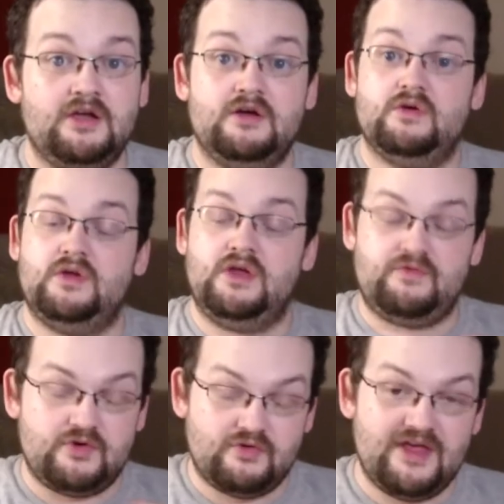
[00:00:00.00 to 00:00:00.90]
If you
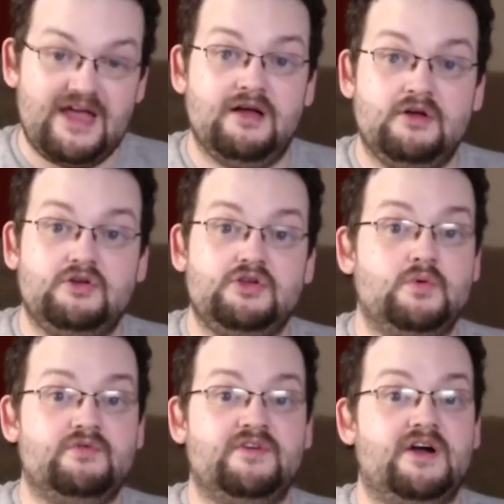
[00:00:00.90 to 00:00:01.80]
do that, you will
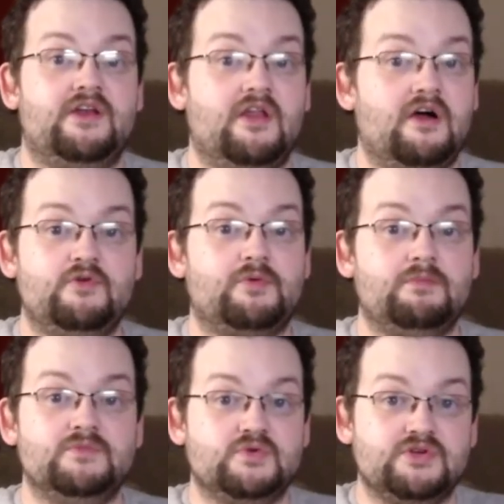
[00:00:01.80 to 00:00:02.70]
find a lot of your
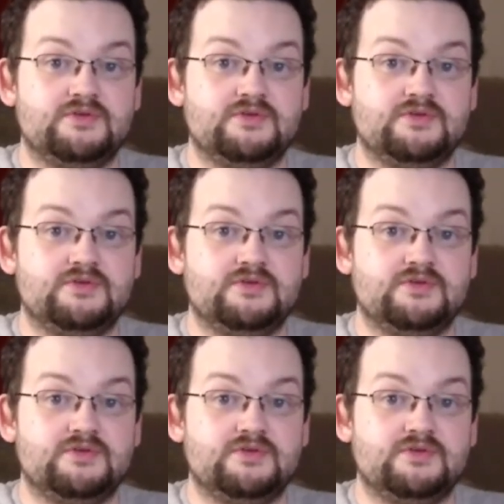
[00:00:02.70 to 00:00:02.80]
problems will just